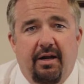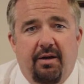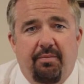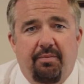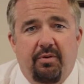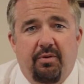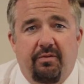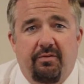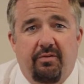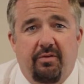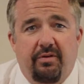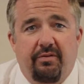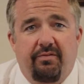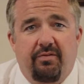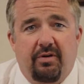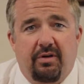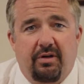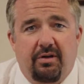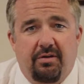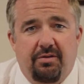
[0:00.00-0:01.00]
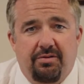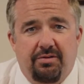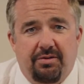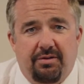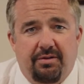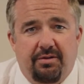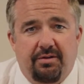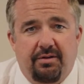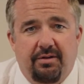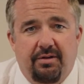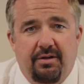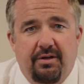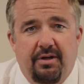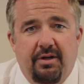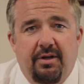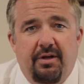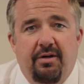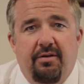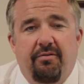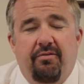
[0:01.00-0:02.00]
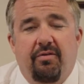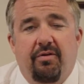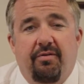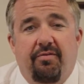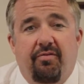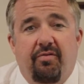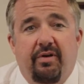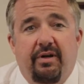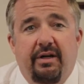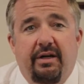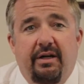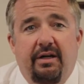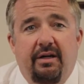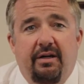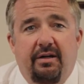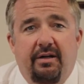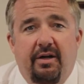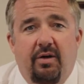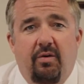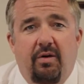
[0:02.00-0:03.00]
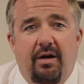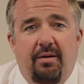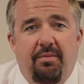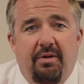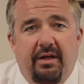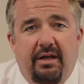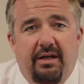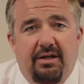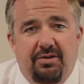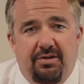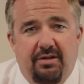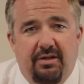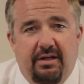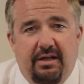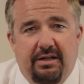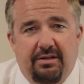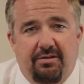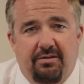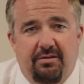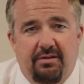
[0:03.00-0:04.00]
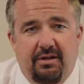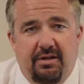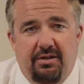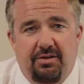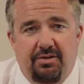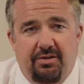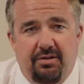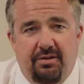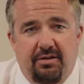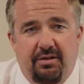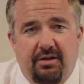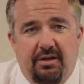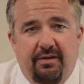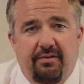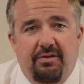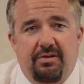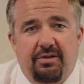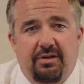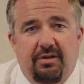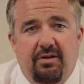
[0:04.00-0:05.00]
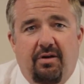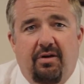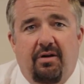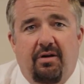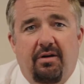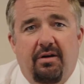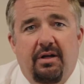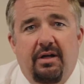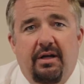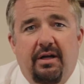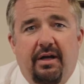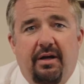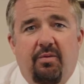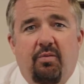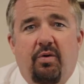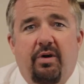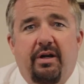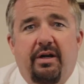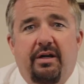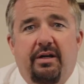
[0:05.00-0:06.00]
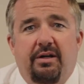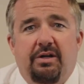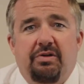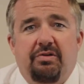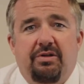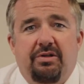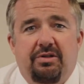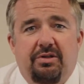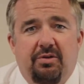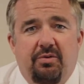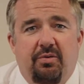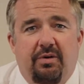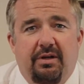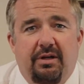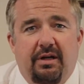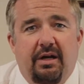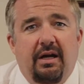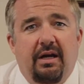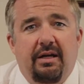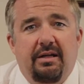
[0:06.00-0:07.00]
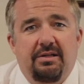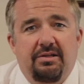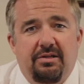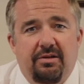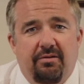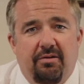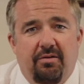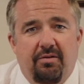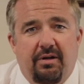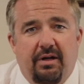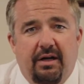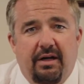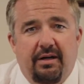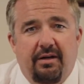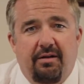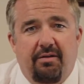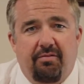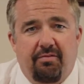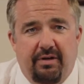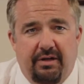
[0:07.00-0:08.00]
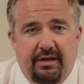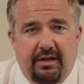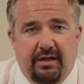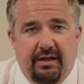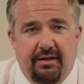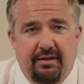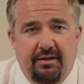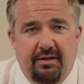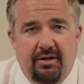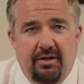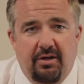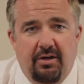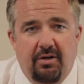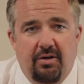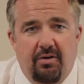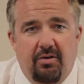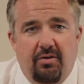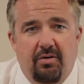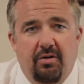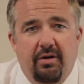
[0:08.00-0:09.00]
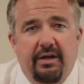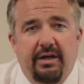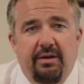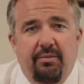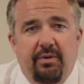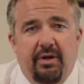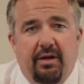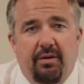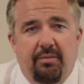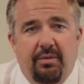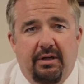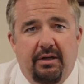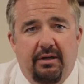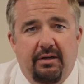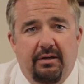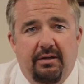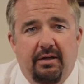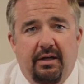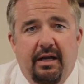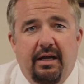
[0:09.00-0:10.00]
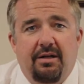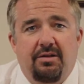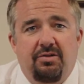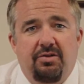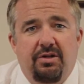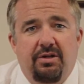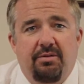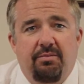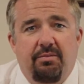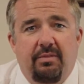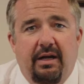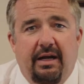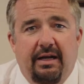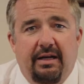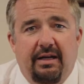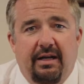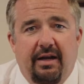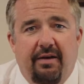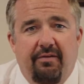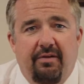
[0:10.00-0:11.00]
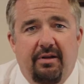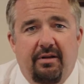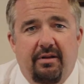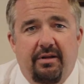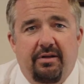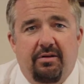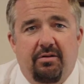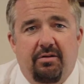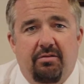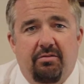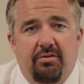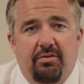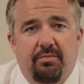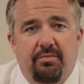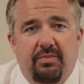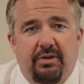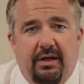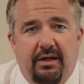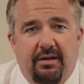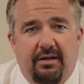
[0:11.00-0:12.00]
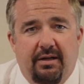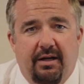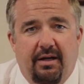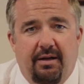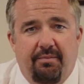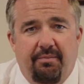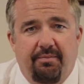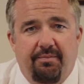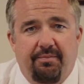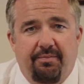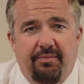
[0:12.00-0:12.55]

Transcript: help you avoid foreclosure. For a free, no-obligation consultation, give us a call at 1-800-219-0939 or email me at jim@keaveneylegalgroup.com.